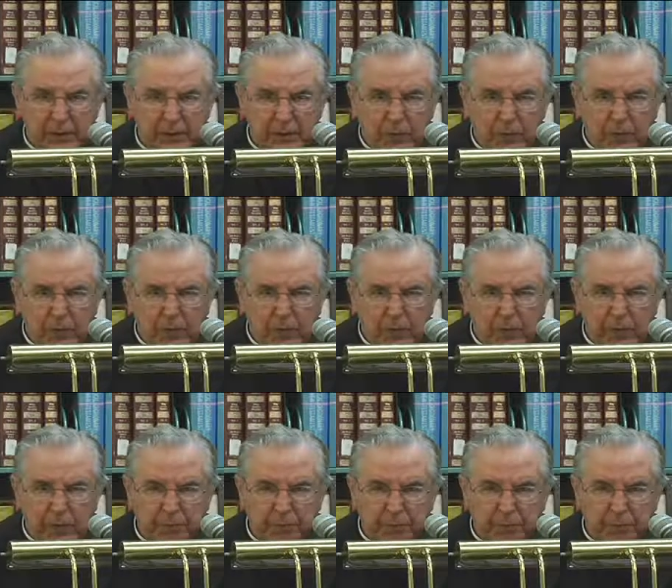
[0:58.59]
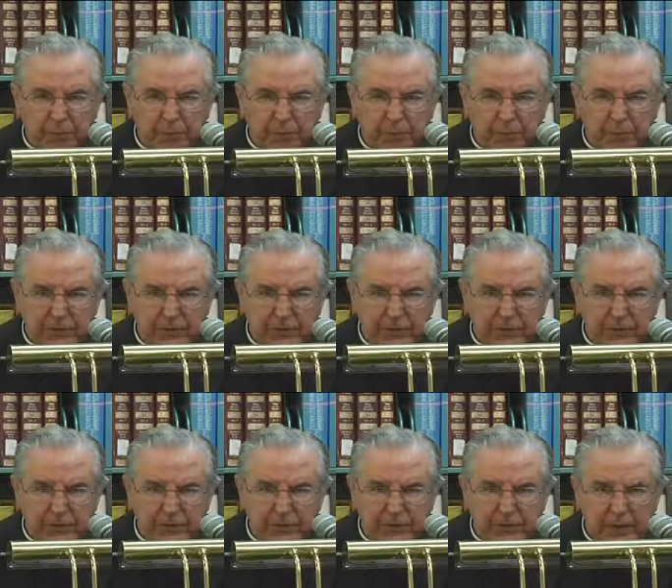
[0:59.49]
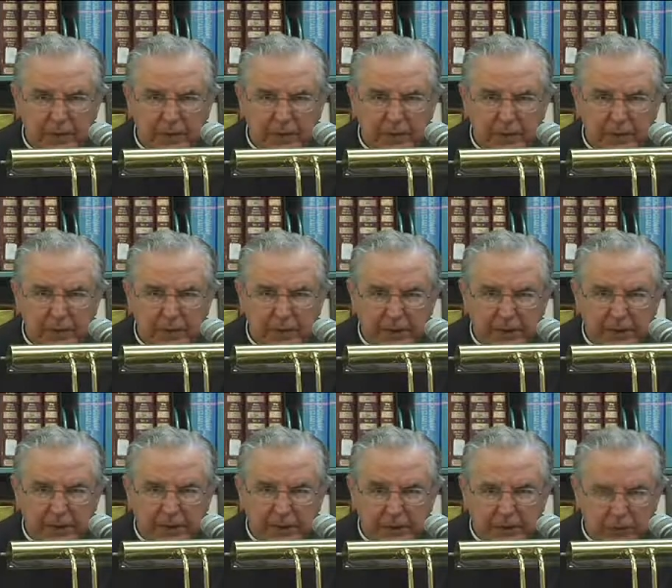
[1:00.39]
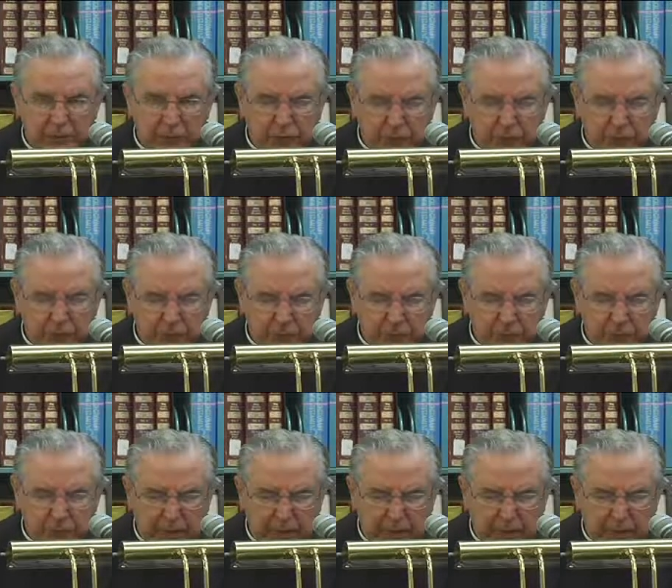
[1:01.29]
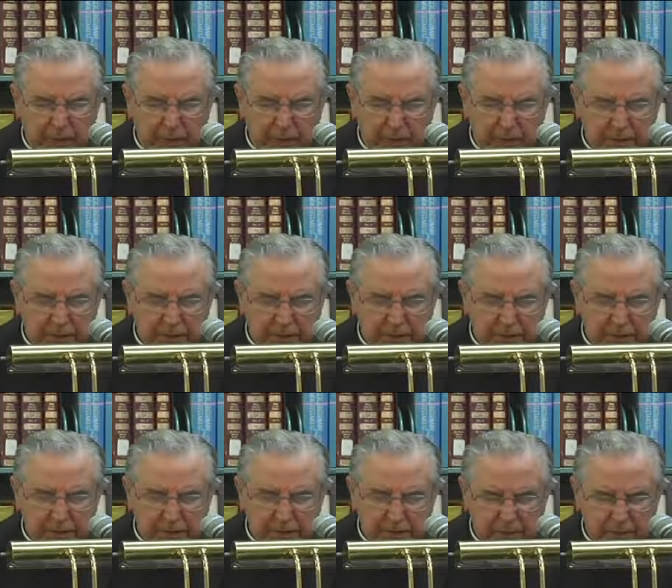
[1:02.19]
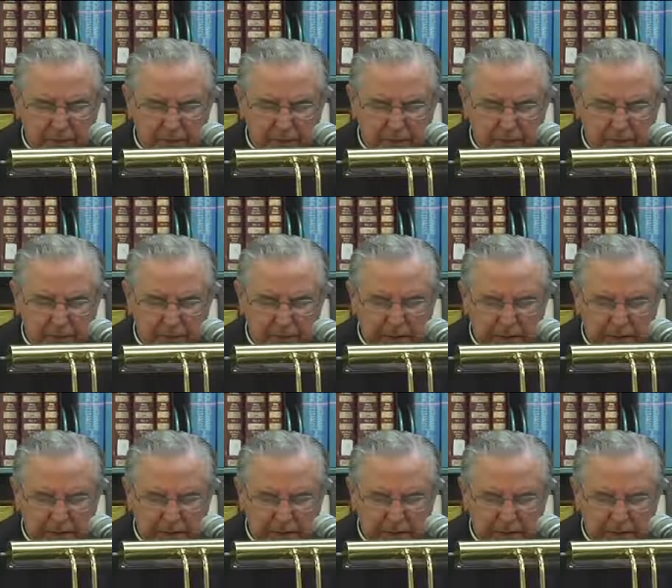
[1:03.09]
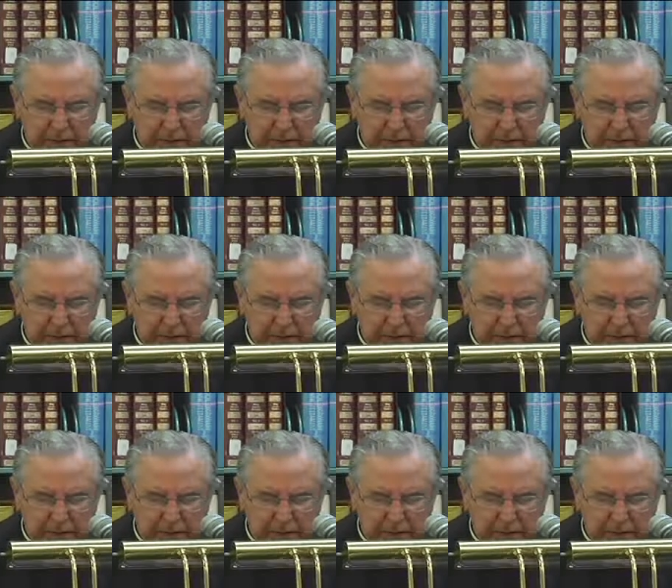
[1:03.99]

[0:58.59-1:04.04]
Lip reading: We know the prophets. Then, of course, we know the great leaders in